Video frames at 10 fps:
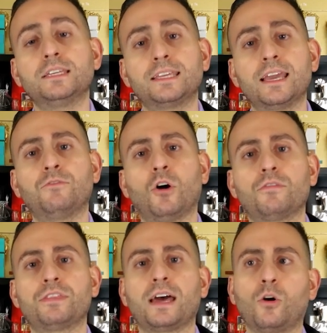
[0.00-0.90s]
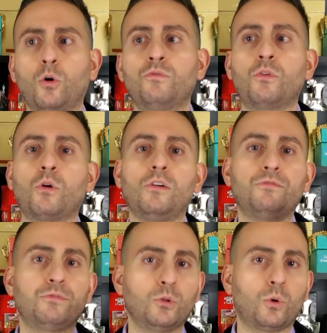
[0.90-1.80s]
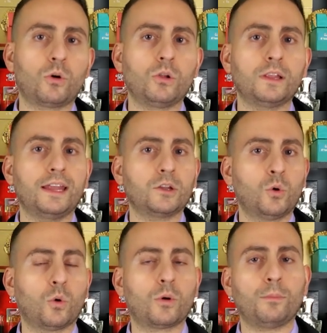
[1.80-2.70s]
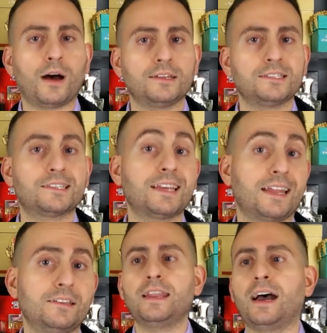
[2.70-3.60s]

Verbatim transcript: to give off that overall floral and gourmand scent.